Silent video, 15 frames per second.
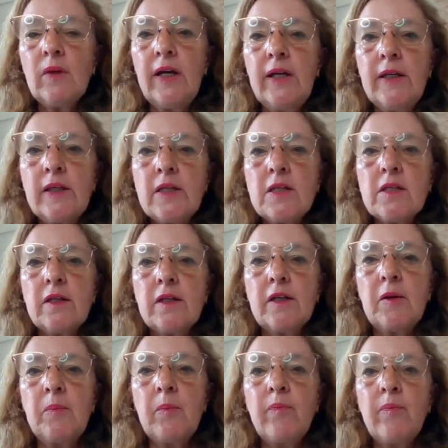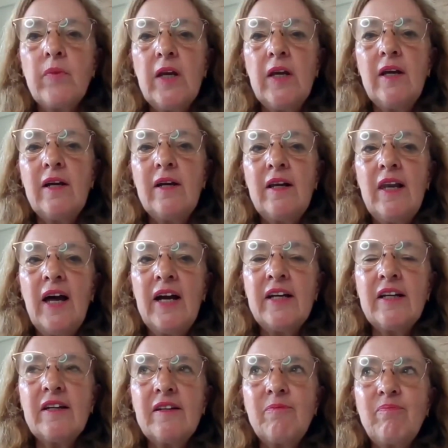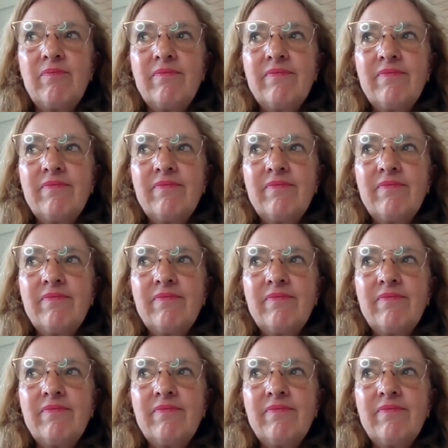And like